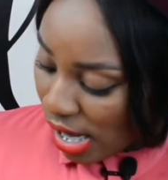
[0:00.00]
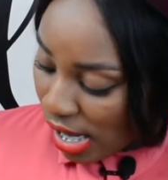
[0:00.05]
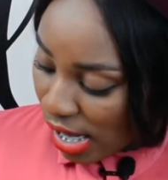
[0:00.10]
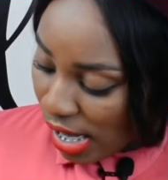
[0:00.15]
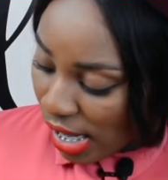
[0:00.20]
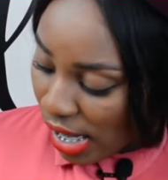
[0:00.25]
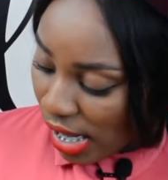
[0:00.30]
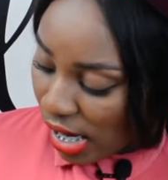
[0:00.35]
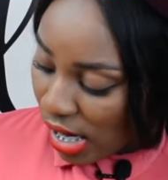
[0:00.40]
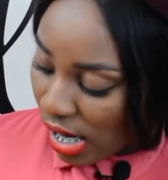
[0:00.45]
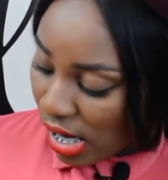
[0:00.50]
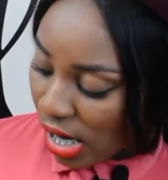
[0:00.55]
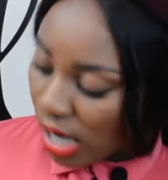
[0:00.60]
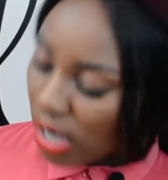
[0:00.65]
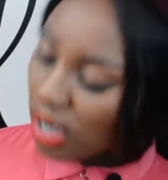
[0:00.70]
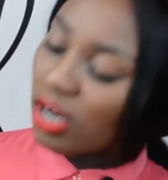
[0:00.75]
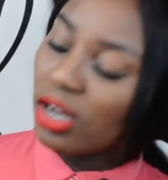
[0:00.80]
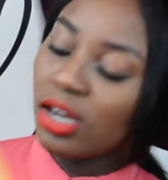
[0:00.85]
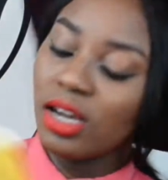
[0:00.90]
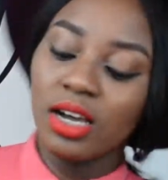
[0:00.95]

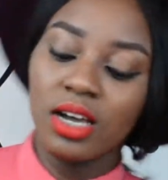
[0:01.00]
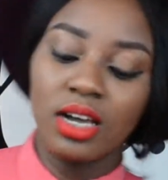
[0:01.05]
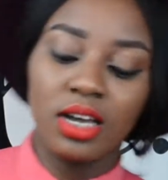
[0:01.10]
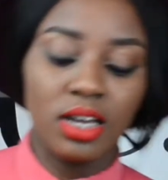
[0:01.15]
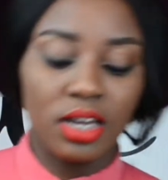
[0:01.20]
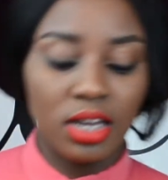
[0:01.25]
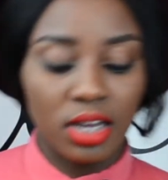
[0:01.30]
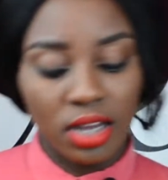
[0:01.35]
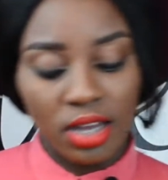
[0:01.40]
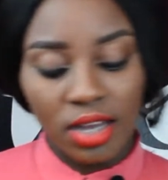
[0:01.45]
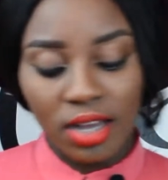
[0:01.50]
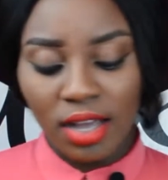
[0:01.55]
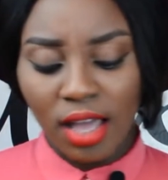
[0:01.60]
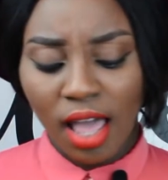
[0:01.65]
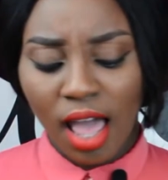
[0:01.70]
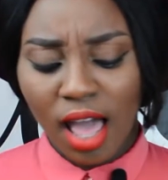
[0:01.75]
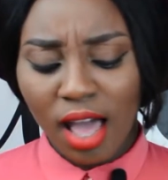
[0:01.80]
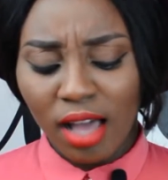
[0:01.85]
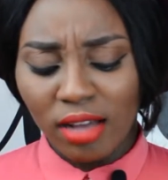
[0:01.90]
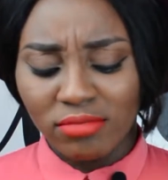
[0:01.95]
And
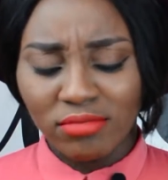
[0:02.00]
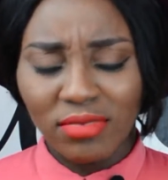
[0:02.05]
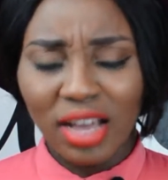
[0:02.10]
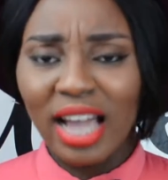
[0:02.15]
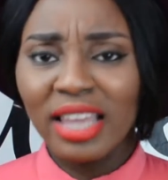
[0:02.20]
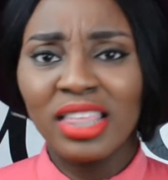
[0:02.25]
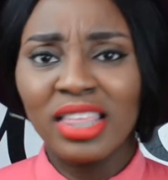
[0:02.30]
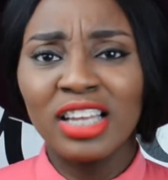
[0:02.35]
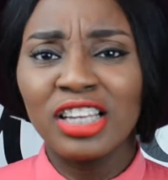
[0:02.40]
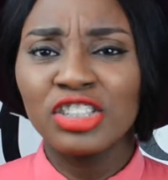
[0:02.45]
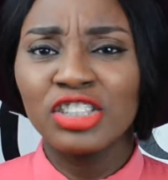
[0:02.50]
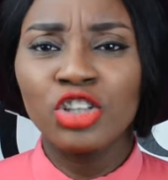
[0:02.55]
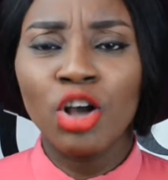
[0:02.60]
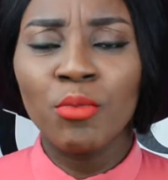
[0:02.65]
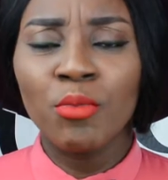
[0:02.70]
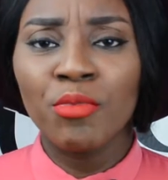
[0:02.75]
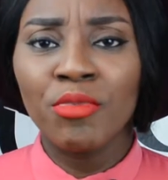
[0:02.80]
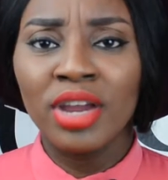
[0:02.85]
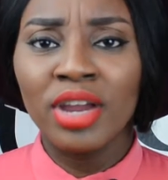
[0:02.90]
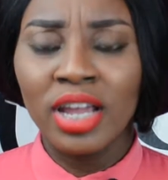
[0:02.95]
I think the
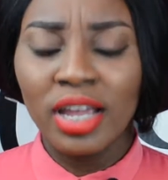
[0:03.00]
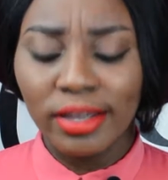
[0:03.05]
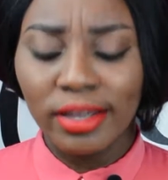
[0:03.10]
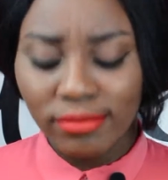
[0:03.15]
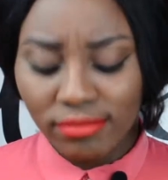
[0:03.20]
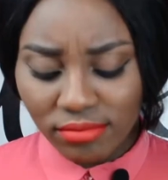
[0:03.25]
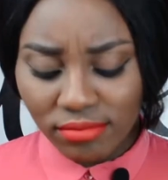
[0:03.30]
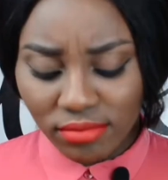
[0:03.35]
summary